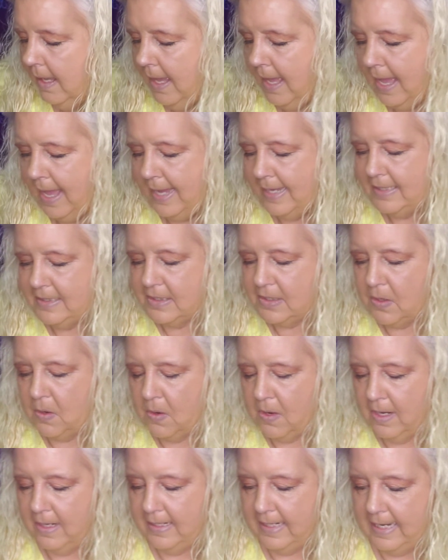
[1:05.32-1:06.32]
Highest
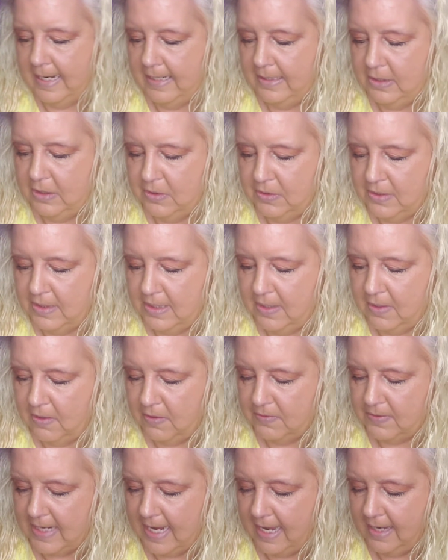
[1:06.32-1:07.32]
card in your
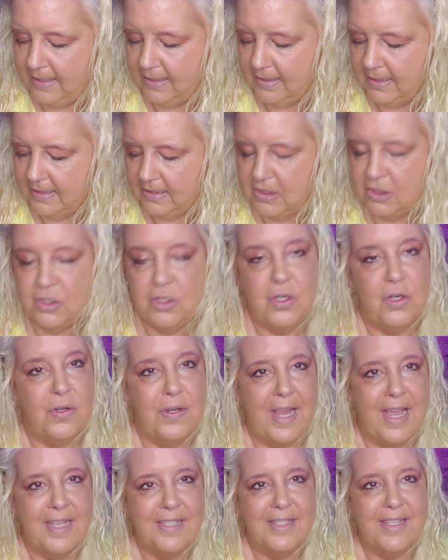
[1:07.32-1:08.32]
tarot deck. This is your
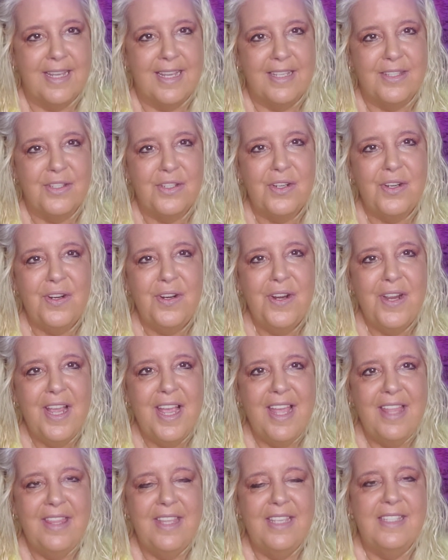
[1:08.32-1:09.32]
yes answer.
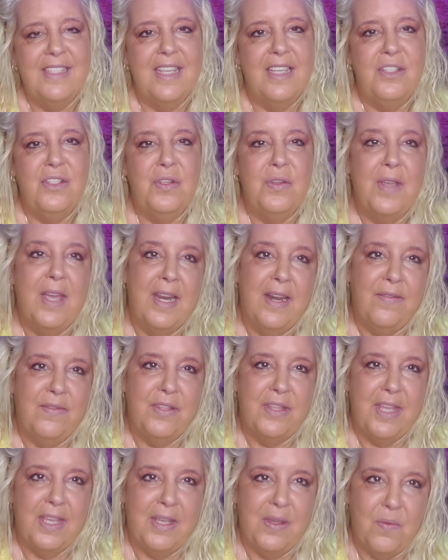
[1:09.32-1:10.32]
This says you get
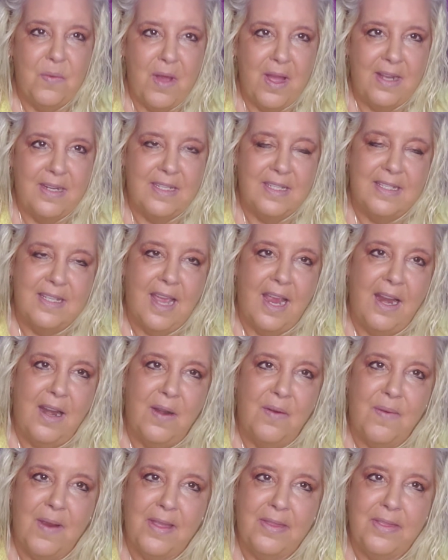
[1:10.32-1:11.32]
everything you want and
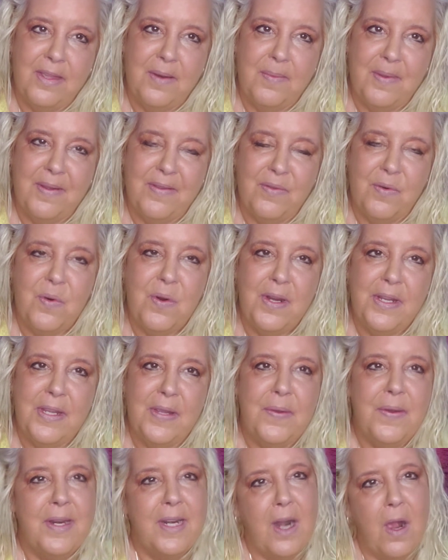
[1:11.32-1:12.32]
desire right there before
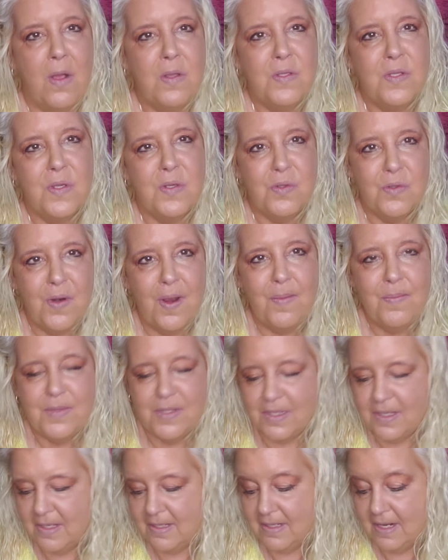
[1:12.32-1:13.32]
you, and it also
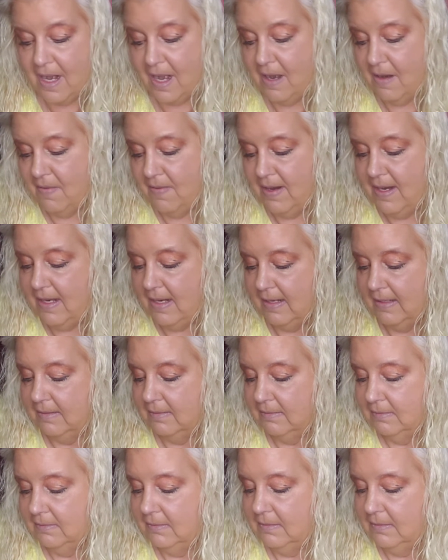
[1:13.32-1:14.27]
trumps the entire reading.